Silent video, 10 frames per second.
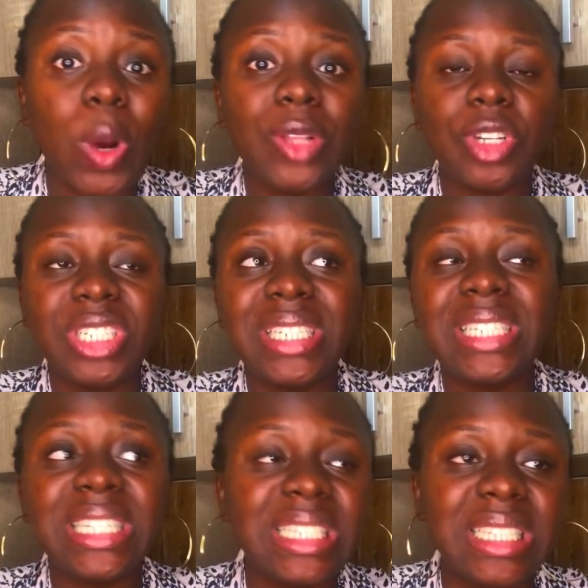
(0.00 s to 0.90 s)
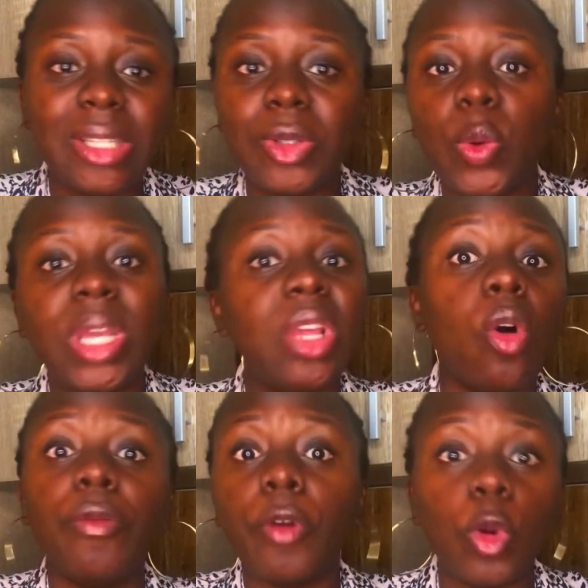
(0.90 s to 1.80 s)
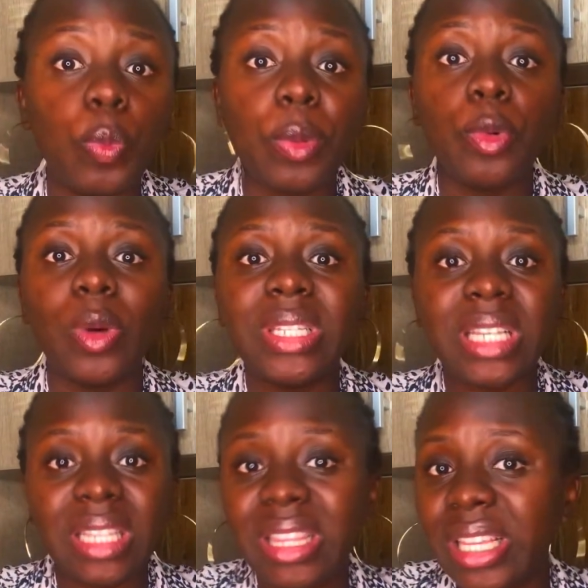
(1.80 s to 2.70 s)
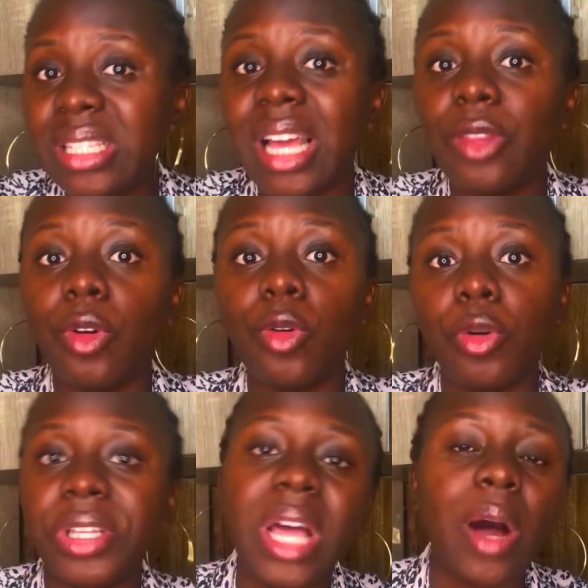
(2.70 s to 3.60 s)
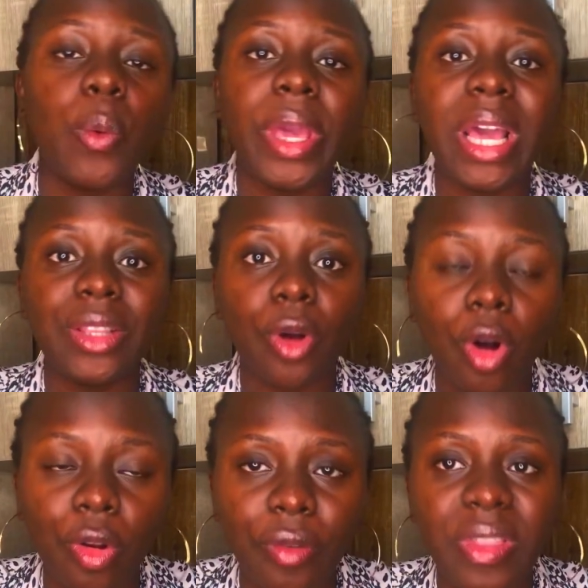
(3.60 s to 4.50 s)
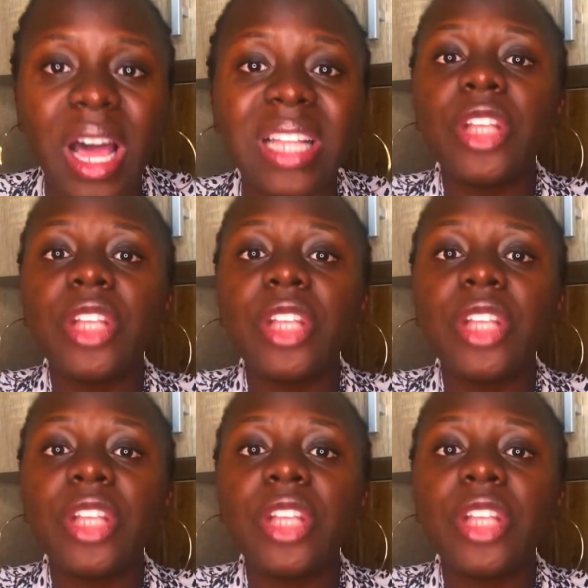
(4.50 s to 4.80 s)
Why does she see the need to quickly unfollow people when certain things are not going her way and all of that?